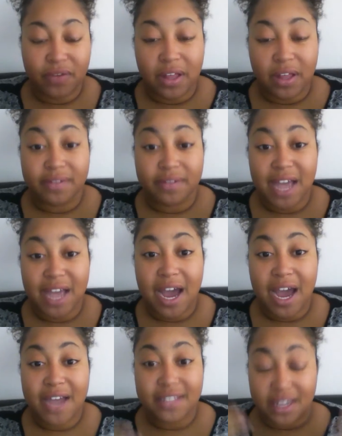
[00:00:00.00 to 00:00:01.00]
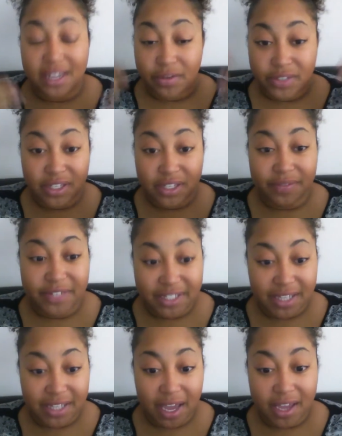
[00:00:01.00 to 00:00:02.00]
fell out of his eyes and he received
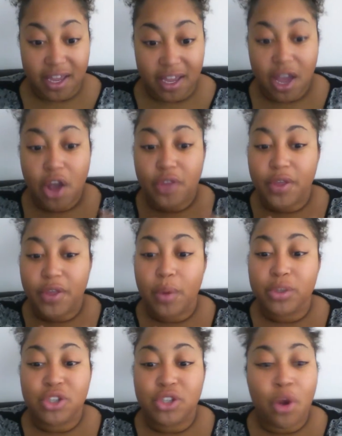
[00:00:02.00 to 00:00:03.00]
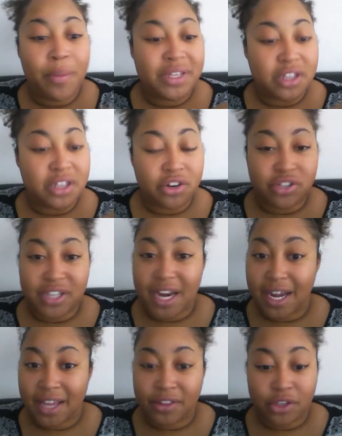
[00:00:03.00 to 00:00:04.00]
his sight. There was no
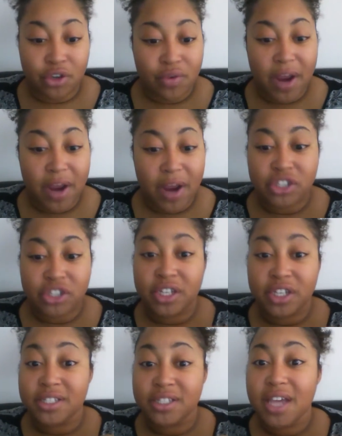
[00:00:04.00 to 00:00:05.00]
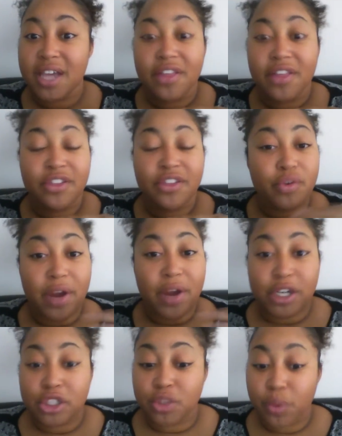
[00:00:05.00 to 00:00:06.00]
misunderstanding in the directions, the
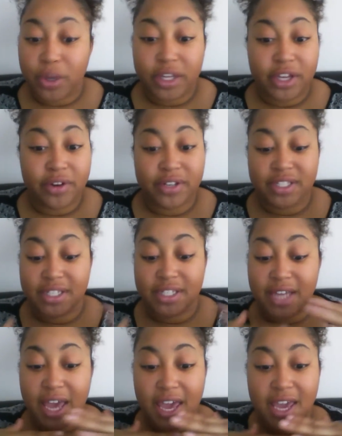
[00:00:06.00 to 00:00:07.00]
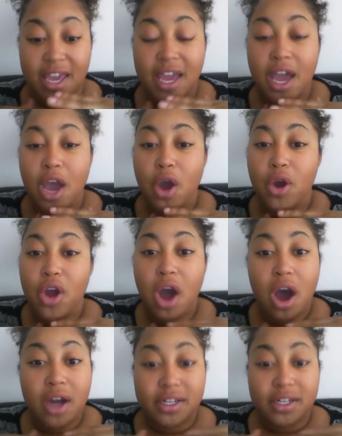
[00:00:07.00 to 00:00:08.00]
directions were clear as day.
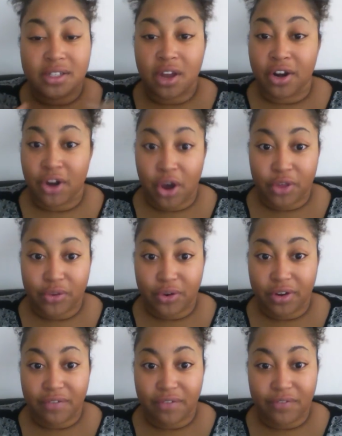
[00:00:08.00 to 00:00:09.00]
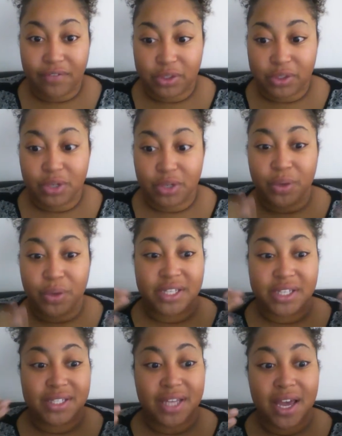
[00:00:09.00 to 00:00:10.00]
God is not an author of confusion. When
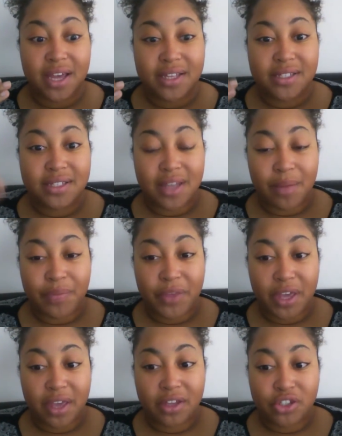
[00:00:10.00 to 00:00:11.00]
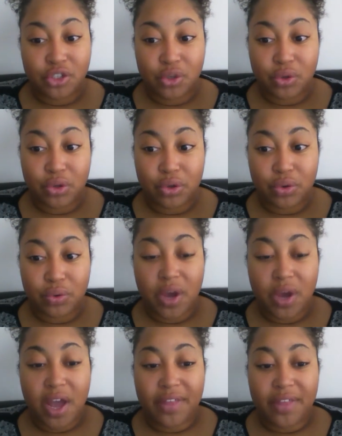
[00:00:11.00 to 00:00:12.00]
He says something to you
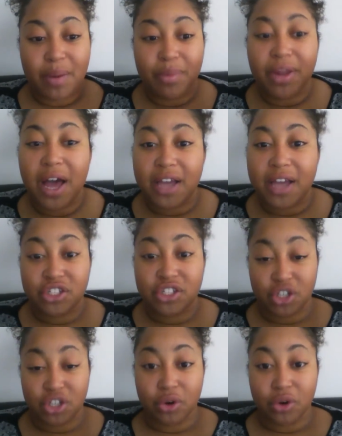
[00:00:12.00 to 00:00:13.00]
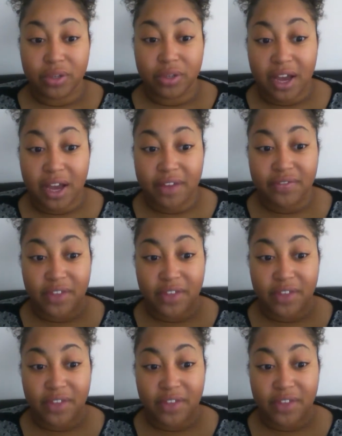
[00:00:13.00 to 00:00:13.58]
that applies to your life,